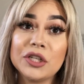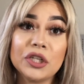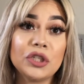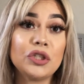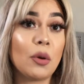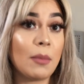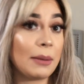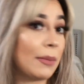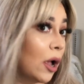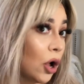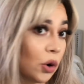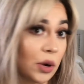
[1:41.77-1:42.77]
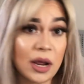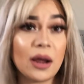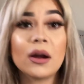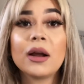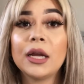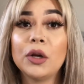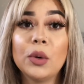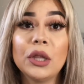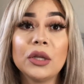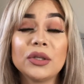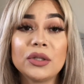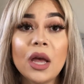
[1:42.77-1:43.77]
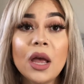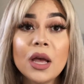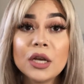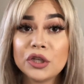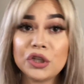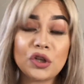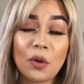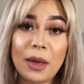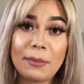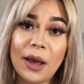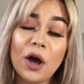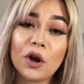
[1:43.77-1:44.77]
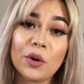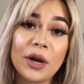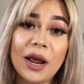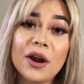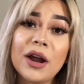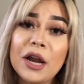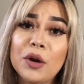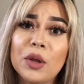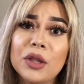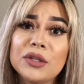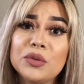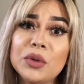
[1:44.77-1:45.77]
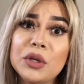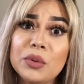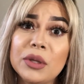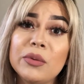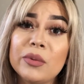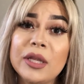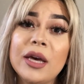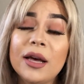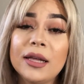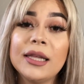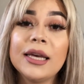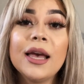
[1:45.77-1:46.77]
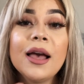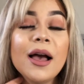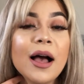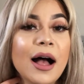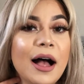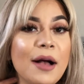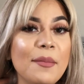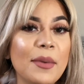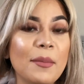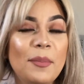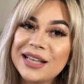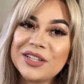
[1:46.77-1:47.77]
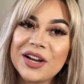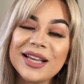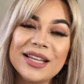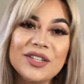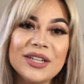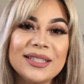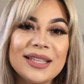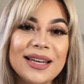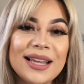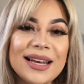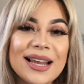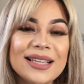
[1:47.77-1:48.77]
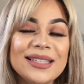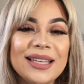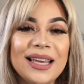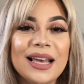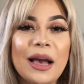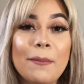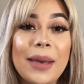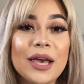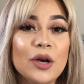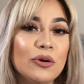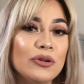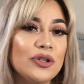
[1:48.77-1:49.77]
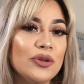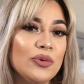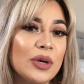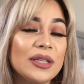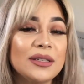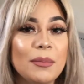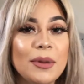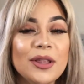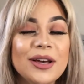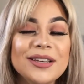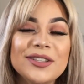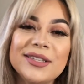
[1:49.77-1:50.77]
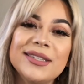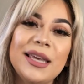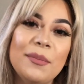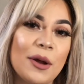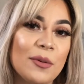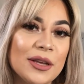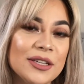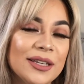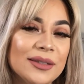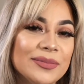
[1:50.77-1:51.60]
Just don't mind my awkward hair. I know it looks, just don't mind my awkward hair. I know it looks really ugly. If you guys are interested in seeing my go-to summer look, just keep on watching.